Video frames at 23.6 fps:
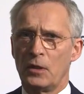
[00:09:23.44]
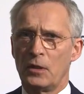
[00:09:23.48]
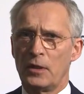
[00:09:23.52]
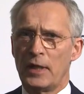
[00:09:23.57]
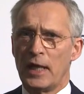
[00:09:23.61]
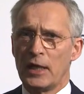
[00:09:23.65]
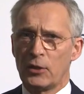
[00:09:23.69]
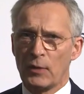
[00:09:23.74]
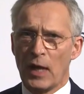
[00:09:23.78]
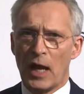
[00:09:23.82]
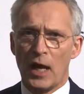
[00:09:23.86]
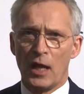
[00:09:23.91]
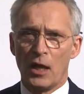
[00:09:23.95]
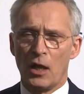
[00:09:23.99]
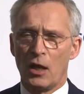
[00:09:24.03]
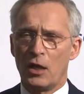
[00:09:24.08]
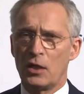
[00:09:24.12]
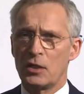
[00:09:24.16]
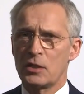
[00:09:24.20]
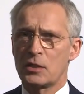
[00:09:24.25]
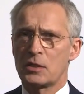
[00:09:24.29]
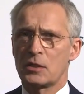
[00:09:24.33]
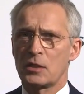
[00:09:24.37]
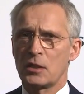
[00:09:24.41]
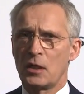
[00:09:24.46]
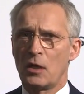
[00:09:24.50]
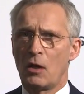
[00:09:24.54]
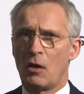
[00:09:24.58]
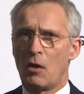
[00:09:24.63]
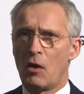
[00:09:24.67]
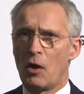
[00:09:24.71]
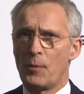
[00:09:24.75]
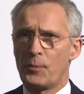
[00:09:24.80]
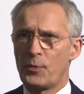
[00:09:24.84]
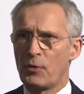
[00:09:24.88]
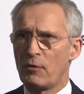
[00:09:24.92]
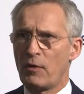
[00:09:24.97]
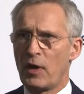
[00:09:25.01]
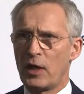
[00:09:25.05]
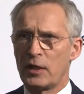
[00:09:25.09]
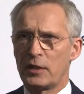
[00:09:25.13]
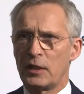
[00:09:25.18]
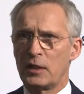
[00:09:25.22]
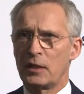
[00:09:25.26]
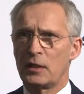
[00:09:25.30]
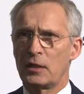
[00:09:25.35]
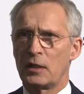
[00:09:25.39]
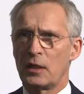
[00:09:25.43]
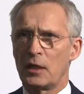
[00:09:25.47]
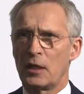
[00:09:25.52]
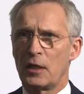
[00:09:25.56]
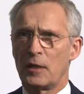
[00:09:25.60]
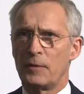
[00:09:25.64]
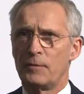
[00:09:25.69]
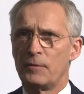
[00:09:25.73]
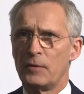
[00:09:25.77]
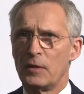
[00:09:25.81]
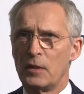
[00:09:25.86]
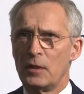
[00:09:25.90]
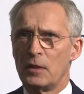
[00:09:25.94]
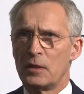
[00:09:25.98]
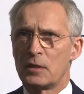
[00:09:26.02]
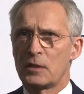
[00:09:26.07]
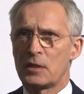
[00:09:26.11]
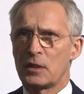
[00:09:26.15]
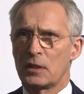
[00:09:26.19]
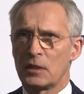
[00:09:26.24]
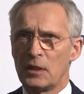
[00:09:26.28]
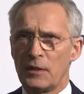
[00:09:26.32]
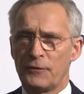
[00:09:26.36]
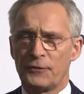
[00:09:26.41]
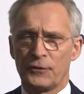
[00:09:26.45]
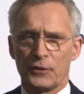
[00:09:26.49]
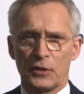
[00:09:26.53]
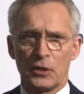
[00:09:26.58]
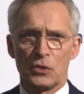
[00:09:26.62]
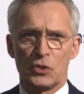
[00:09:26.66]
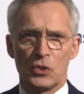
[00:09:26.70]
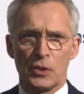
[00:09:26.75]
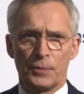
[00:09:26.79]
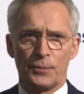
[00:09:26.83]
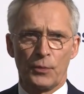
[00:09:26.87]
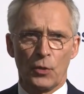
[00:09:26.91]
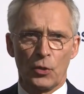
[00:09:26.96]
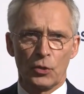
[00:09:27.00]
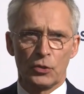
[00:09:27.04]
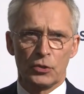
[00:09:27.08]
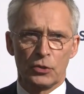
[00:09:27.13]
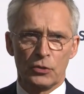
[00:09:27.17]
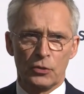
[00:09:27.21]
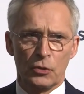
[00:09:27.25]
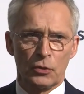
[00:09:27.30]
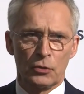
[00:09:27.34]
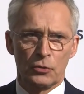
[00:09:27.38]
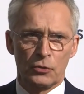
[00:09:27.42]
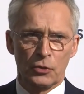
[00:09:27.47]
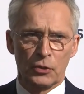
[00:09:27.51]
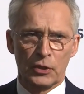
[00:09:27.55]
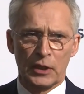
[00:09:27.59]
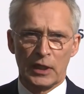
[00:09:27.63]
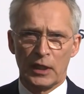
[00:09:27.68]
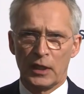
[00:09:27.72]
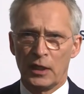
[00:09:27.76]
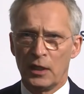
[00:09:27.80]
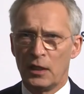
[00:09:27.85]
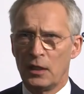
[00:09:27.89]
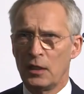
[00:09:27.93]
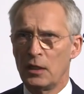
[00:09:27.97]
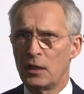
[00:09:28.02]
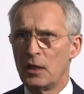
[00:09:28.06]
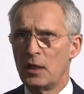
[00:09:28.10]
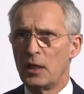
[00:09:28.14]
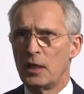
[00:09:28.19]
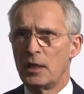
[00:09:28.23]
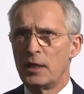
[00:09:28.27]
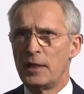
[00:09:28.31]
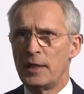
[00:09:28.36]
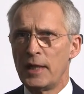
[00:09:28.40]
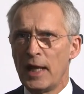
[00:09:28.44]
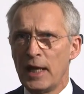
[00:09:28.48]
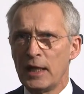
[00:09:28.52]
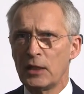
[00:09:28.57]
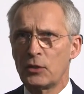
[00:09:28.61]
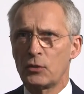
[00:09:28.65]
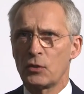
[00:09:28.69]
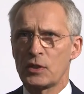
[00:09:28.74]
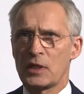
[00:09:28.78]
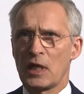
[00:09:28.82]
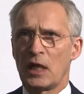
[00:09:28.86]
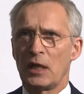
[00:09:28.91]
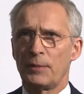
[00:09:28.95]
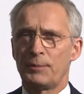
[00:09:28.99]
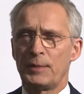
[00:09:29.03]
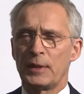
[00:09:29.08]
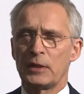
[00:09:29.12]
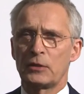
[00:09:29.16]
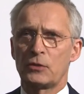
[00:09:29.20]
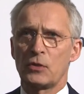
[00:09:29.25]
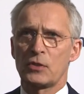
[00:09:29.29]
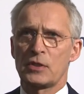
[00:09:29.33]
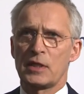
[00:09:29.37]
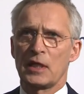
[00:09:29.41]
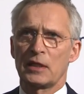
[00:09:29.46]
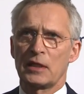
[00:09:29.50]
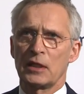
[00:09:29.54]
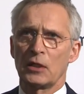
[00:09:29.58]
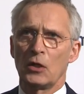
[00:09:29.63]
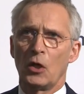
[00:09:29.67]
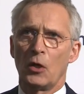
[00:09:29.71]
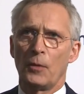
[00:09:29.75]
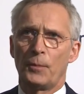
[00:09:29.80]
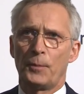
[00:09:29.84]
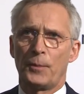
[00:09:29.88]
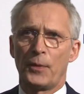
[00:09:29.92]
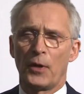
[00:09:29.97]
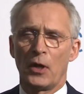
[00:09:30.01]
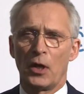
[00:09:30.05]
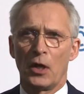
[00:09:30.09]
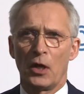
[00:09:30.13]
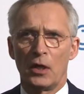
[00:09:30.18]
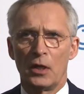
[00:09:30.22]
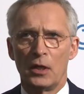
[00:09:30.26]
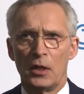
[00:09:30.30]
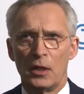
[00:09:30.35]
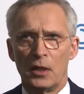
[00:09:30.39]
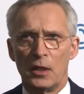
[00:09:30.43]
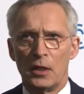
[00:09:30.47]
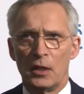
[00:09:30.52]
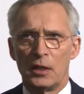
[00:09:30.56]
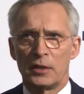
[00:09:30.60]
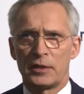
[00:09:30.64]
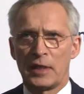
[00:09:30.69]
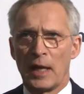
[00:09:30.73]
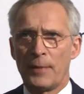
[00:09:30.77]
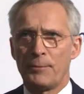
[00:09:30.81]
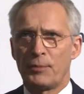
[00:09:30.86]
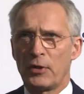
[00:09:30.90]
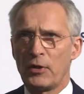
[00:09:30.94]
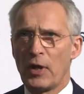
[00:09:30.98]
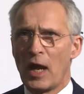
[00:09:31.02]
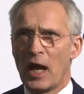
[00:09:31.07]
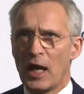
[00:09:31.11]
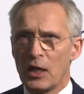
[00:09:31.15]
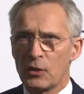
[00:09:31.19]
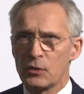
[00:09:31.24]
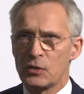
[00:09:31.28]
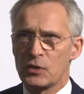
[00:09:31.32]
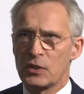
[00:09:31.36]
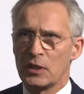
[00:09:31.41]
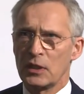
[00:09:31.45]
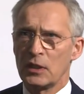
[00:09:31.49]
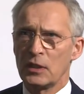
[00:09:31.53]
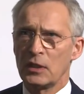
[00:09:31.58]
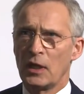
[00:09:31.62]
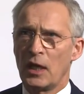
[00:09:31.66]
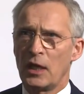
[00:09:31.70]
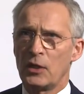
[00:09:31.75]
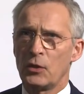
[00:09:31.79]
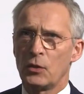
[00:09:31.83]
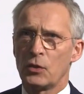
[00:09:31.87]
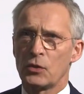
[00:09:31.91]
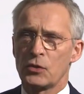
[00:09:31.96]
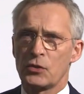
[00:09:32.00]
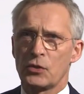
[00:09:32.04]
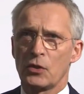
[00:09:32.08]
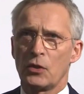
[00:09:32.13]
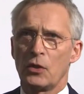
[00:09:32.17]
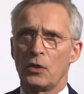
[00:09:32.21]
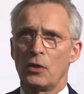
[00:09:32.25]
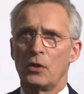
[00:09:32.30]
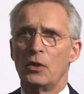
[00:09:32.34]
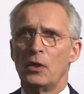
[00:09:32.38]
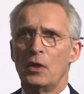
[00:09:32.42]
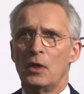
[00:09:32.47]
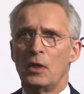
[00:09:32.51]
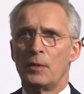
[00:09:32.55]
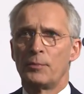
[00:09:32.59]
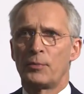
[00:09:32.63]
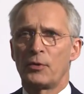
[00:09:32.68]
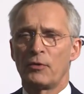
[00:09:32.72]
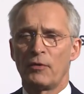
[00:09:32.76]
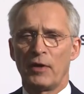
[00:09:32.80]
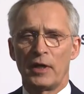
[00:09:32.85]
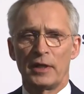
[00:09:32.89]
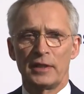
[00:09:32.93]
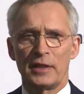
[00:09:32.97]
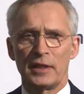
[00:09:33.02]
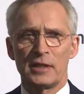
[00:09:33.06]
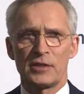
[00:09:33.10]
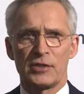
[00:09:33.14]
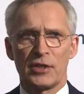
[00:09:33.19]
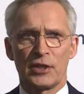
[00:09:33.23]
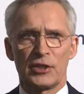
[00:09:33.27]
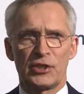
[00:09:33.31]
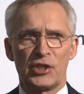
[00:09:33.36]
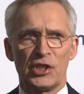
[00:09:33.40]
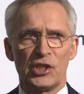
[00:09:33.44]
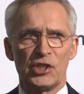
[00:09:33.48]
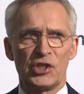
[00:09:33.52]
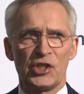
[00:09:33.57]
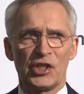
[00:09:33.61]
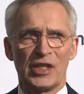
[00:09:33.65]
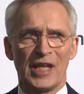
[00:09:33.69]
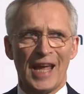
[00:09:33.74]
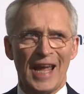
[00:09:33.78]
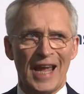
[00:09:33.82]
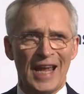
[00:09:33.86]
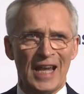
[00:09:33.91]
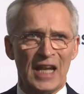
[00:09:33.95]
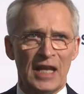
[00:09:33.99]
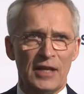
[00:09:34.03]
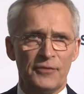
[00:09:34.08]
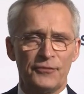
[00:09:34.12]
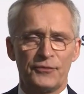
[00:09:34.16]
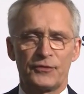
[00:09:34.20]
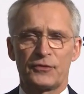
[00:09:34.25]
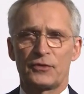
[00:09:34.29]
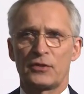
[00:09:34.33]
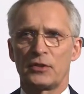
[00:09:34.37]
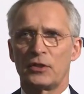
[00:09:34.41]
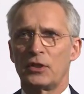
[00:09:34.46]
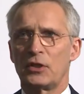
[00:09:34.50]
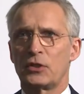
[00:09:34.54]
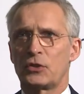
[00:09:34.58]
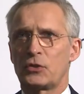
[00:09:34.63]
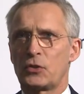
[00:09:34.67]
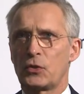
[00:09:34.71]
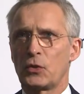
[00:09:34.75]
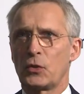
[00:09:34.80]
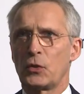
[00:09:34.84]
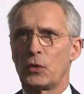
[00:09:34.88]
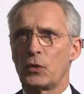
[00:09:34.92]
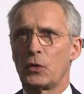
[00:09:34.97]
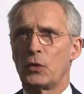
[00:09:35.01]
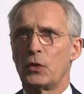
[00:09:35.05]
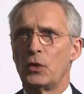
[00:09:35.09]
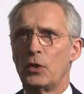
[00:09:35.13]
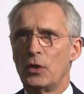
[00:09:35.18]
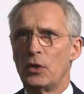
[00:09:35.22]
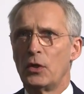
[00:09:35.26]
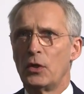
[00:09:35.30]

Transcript: NATO allies are providing significant support to Turkey. NATO is helping to setting up temporary housing and also providing strategic airlift to